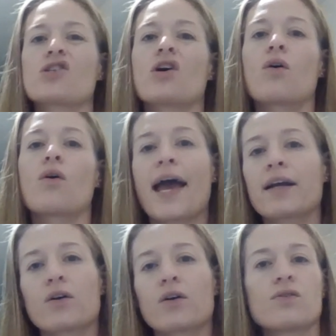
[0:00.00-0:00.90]
So
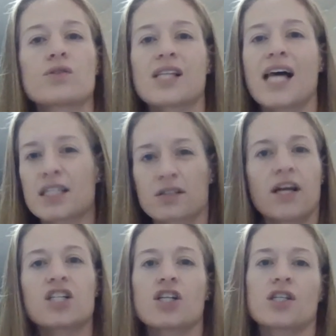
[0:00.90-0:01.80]
ankles,
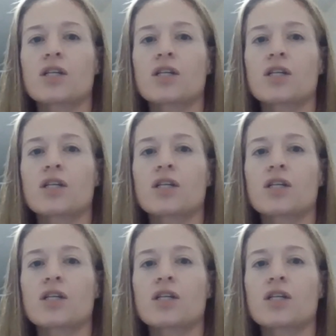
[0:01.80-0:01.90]
lacerations,